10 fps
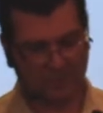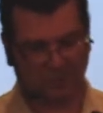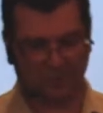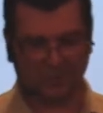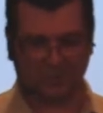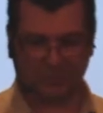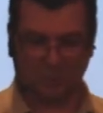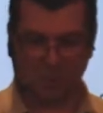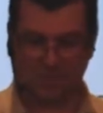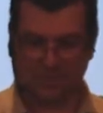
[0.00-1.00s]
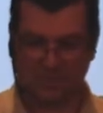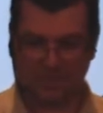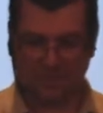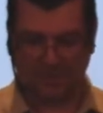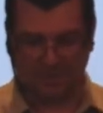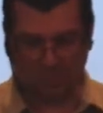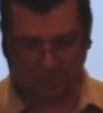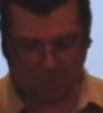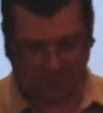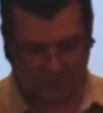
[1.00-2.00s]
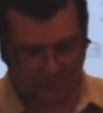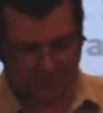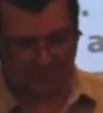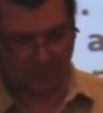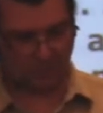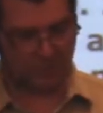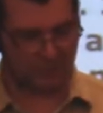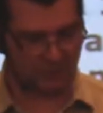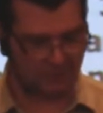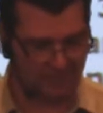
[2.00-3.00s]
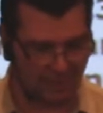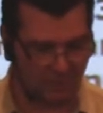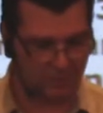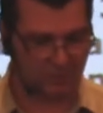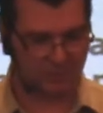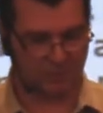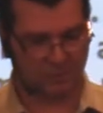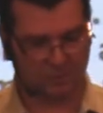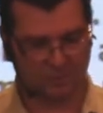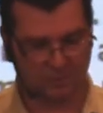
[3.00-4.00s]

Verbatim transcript: starting verse 1. They went across the lake to the region of the Gerasenes.